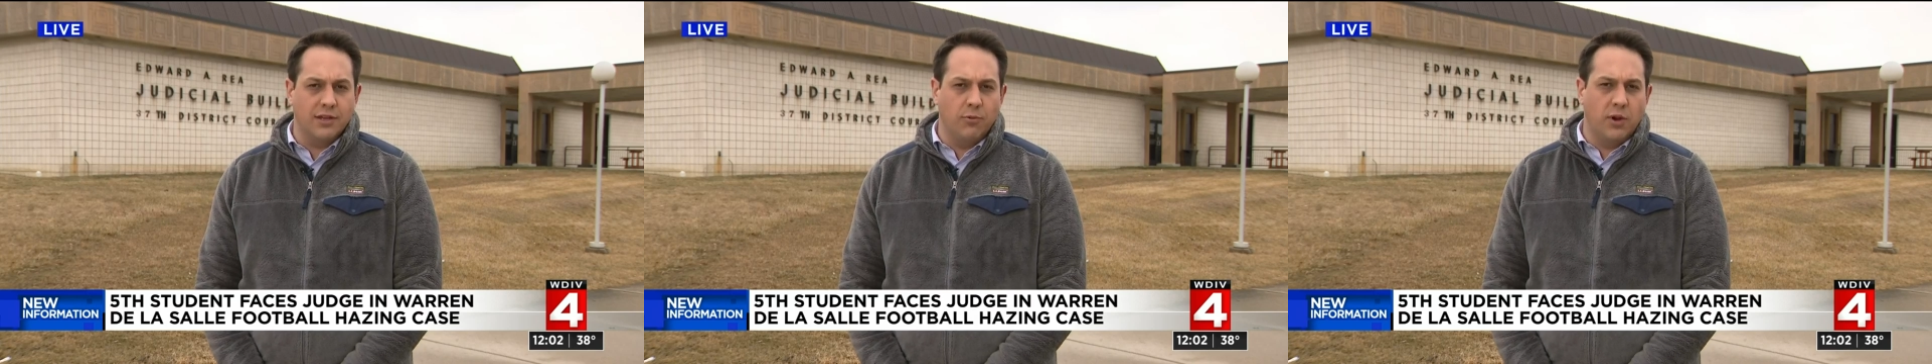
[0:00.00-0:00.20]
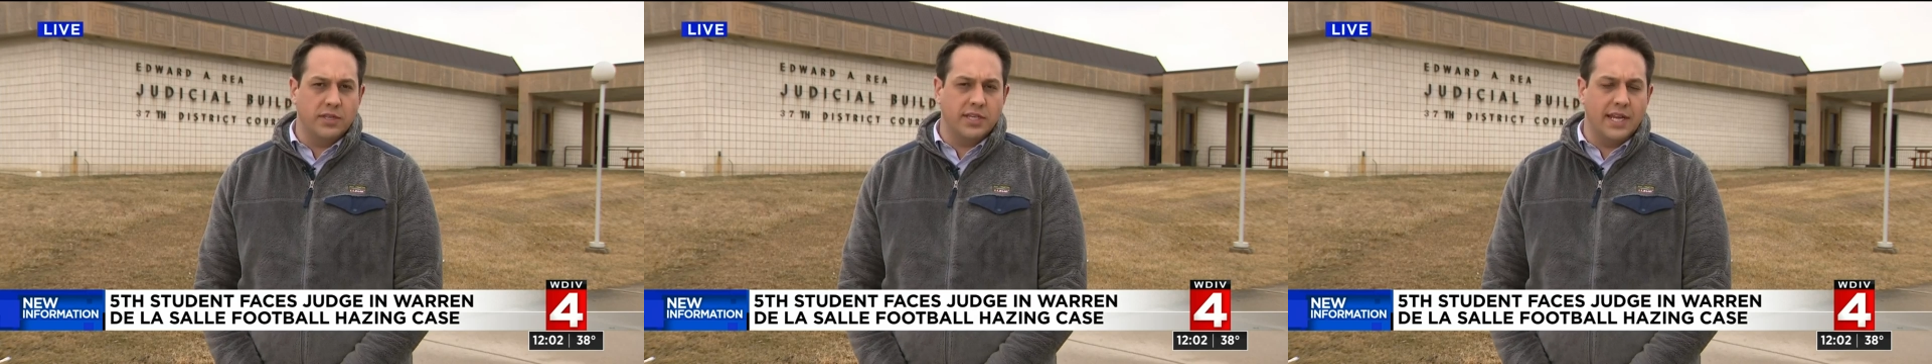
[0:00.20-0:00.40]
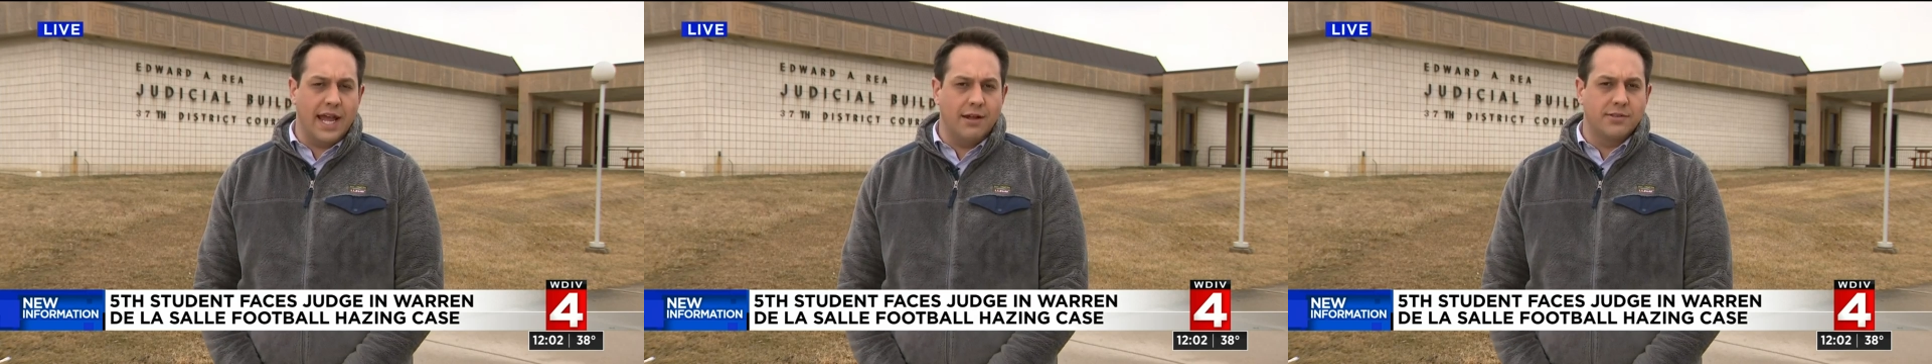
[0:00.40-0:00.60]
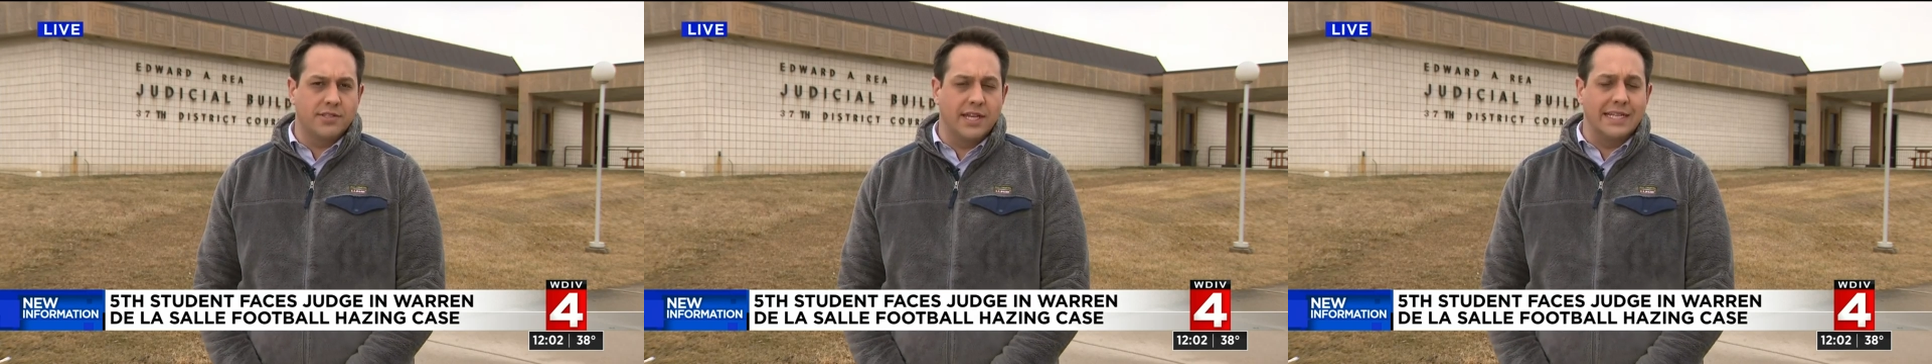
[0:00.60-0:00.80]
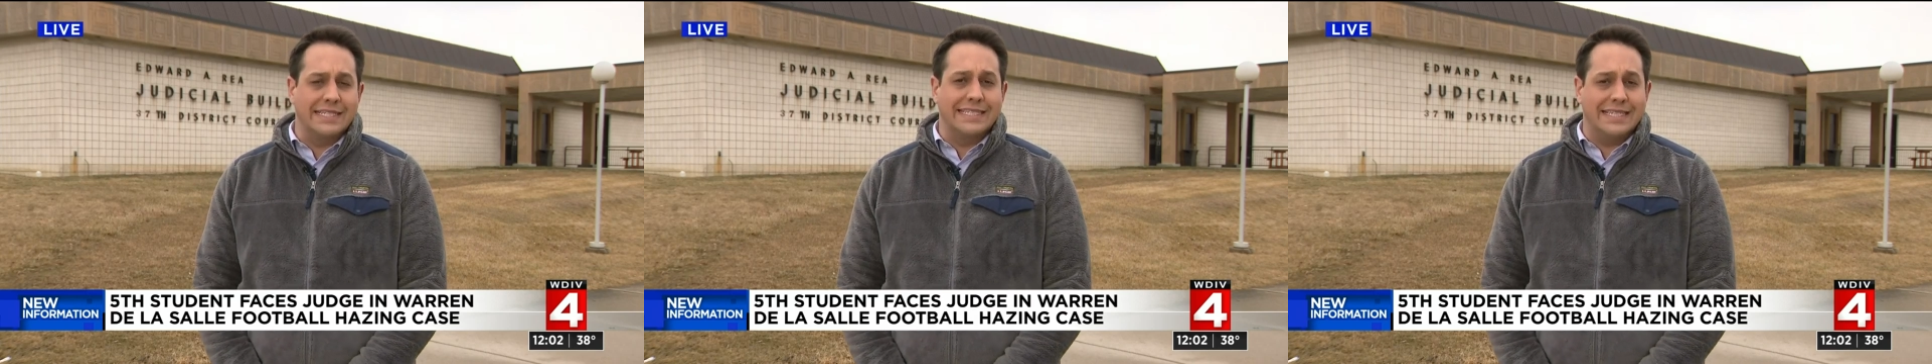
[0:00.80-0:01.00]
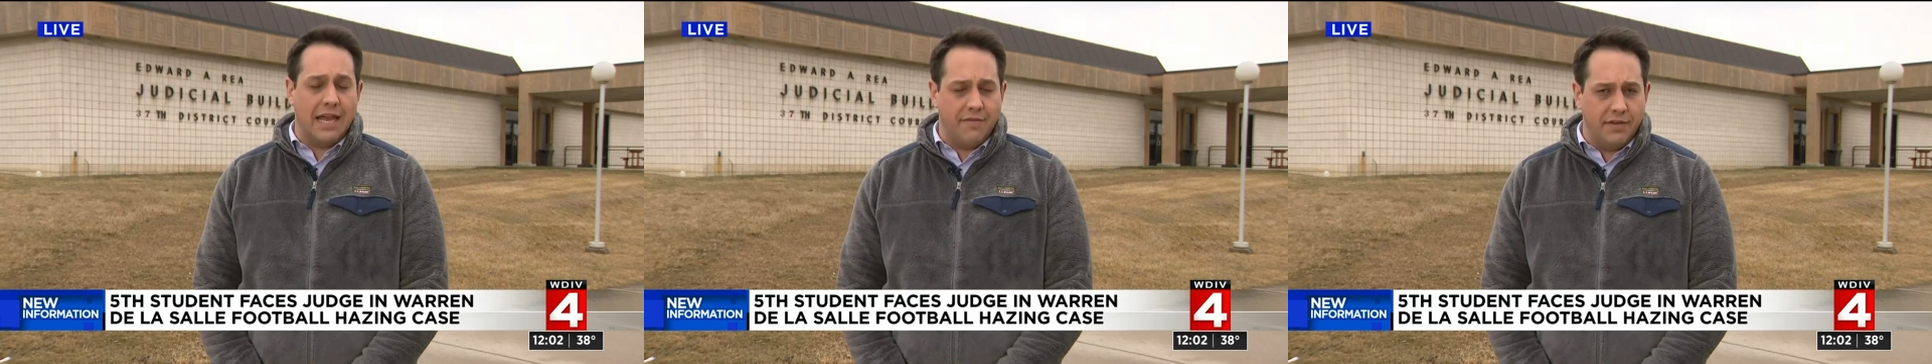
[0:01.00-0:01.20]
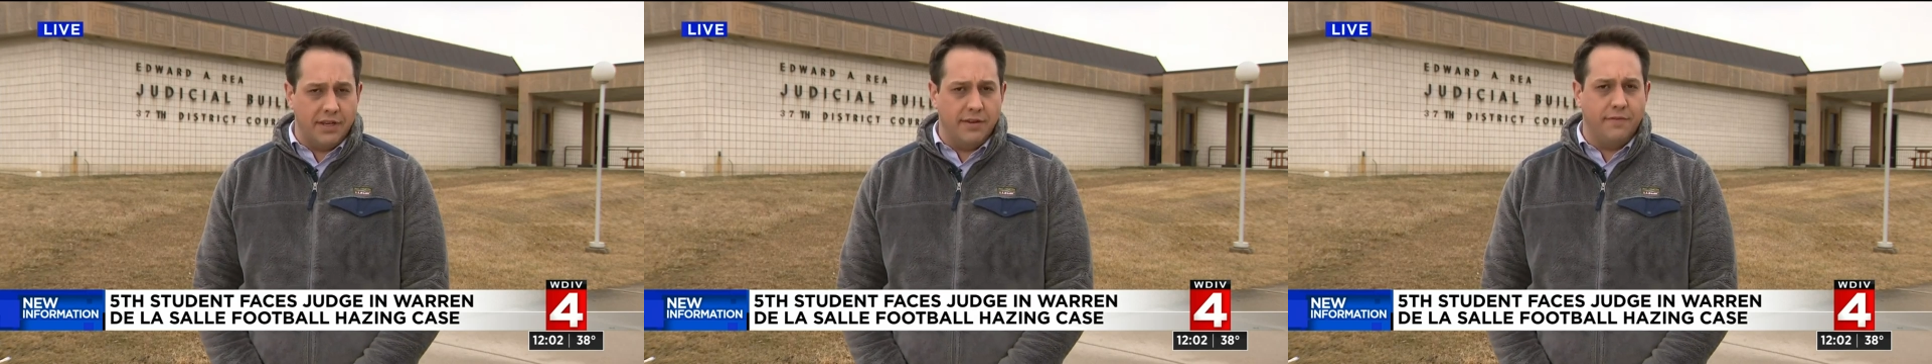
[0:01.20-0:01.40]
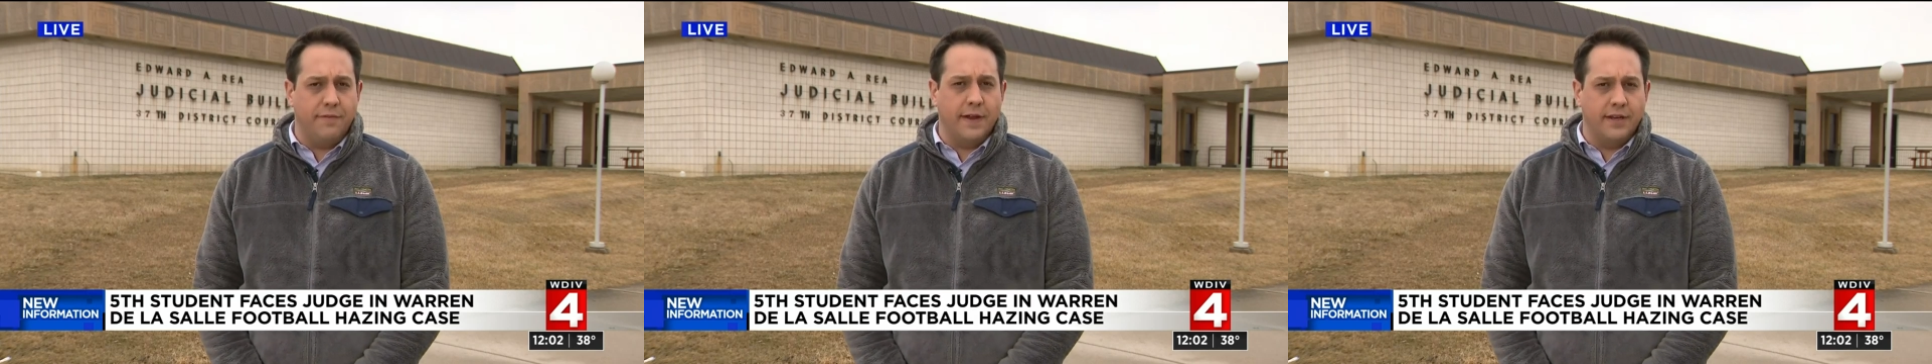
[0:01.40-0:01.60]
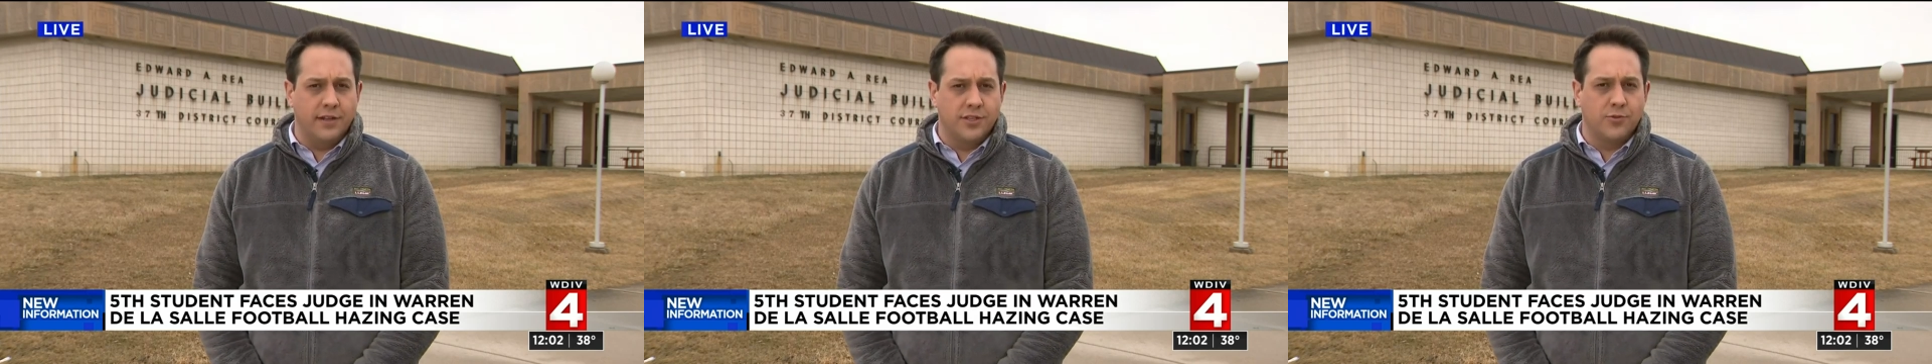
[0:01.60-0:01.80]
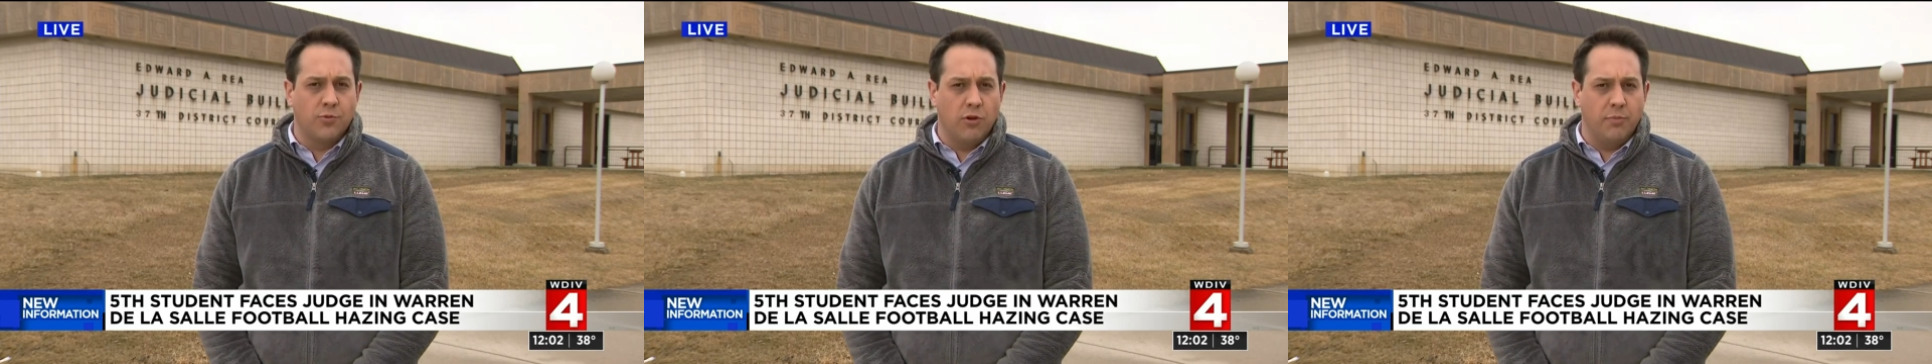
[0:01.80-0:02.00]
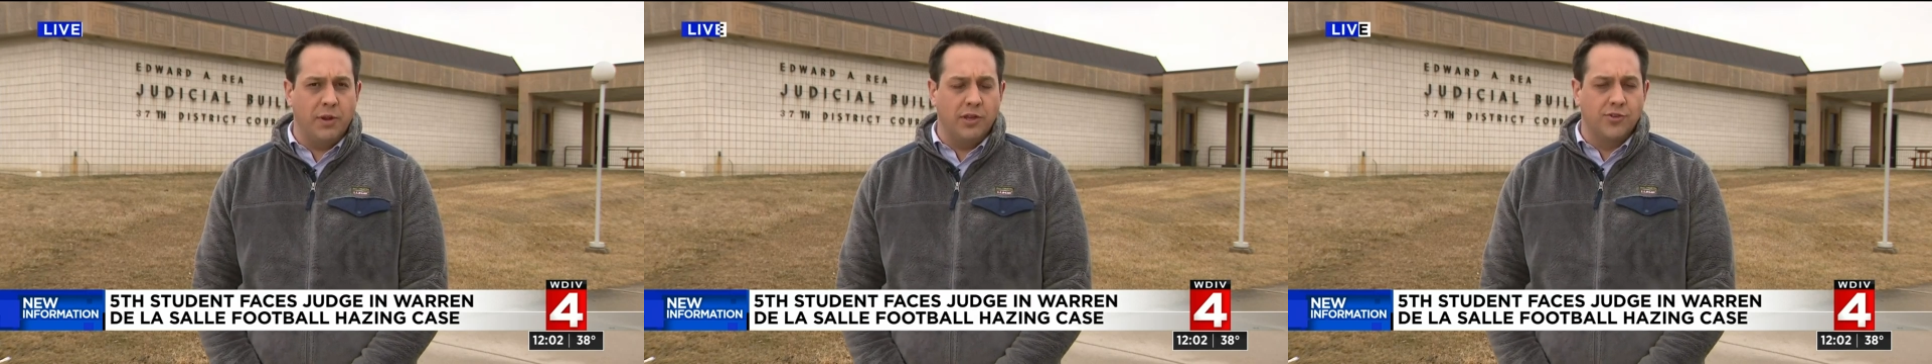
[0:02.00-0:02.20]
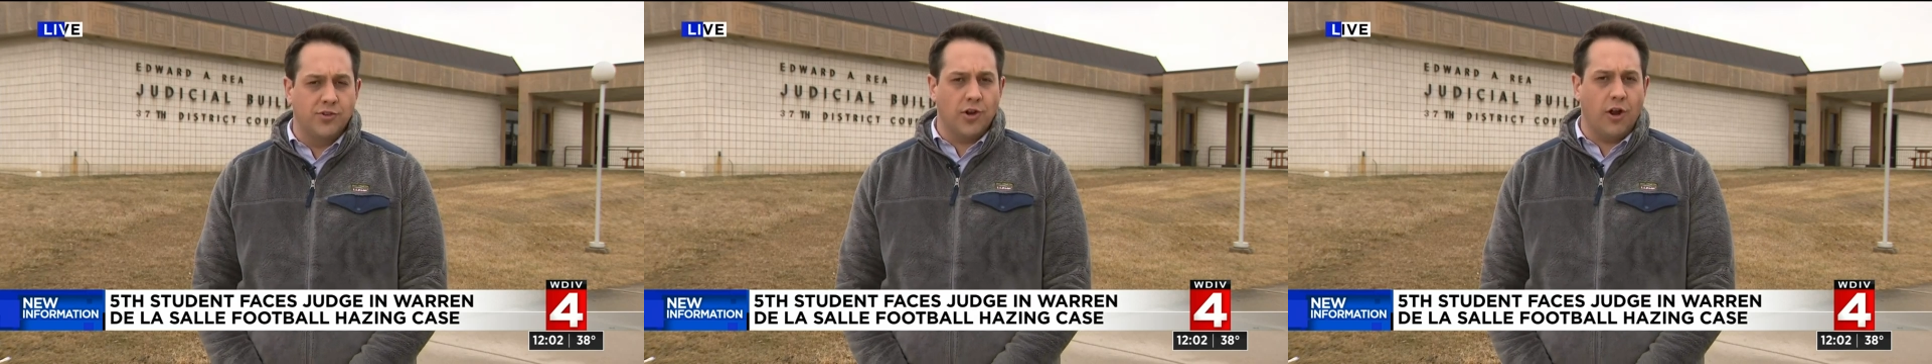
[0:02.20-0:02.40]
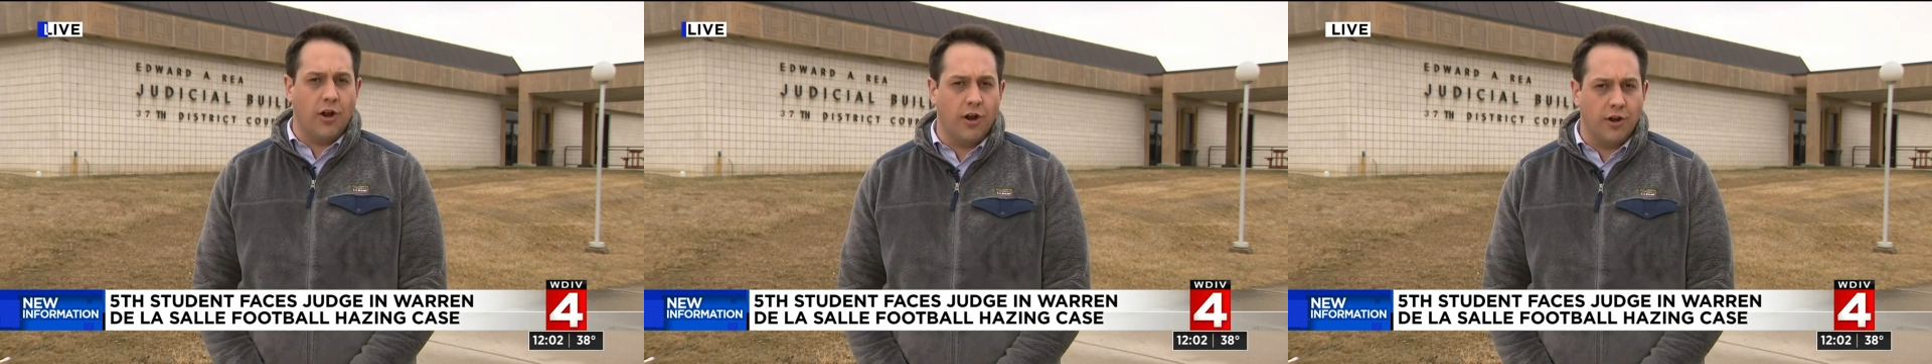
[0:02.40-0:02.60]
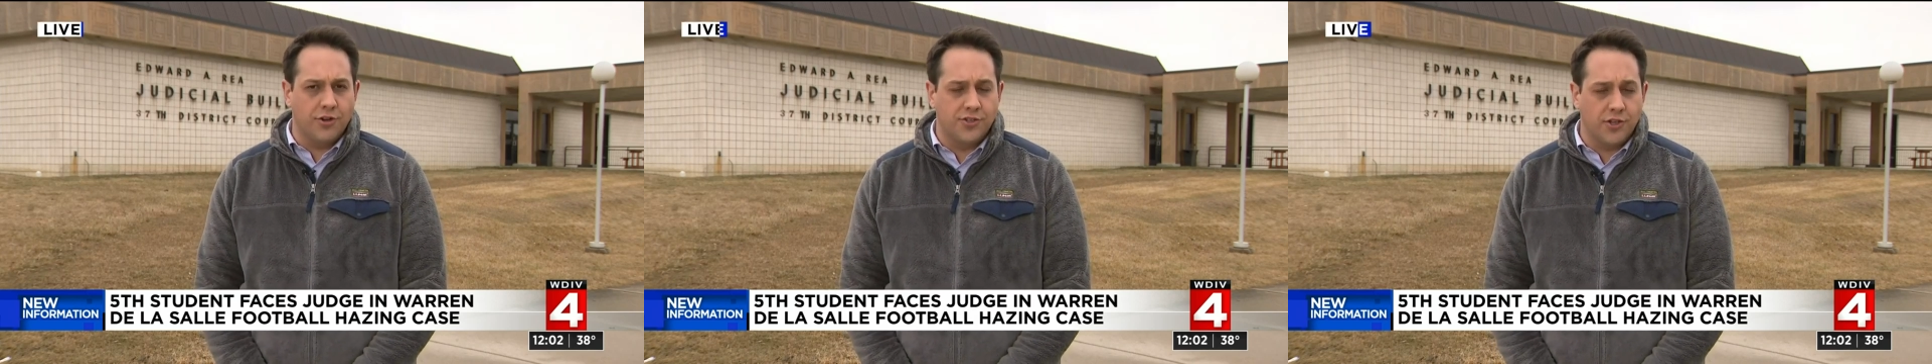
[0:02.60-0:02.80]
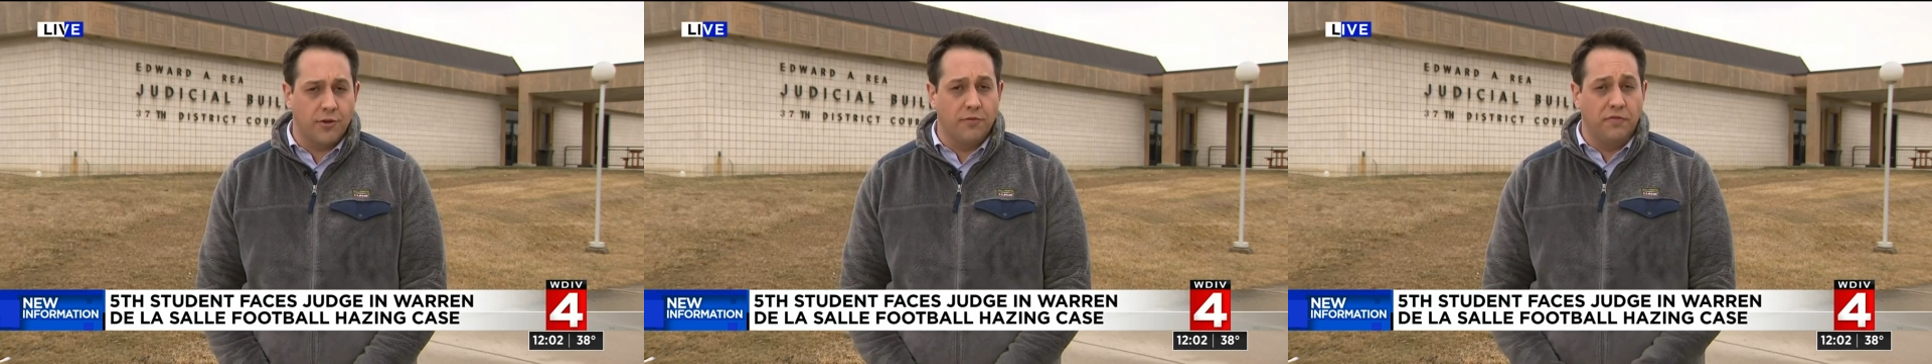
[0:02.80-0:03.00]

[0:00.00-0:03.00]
it was announced that seven defendants will be charged, so